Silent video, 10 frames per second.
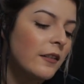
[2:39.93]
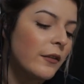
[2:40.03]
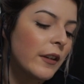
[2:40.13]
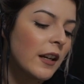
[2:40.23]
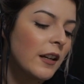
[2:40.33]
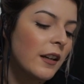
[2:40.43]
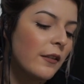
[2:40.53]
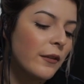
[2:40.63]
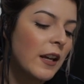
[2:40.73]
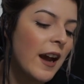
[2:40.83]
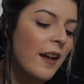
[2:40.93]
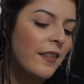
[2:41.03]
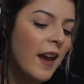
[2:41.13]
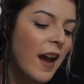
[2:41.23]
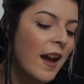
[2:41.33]
If you're gonna, if you're on
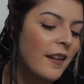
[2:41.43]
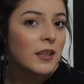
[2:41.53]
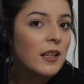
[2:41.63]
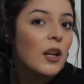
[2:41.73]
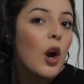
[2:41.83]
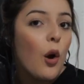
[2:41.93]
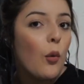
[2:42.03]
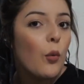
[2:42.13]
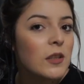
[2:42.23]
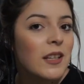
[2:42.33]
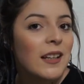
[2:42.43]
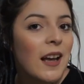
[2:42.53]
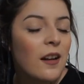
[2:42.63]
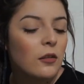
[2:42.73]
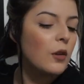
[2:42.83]
that, then go,
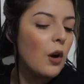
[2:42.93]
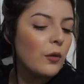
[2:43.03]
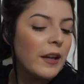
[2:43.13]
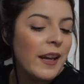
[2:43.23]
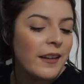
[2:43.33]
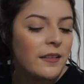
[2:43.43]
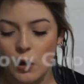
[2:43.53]
skedaddle, go and get.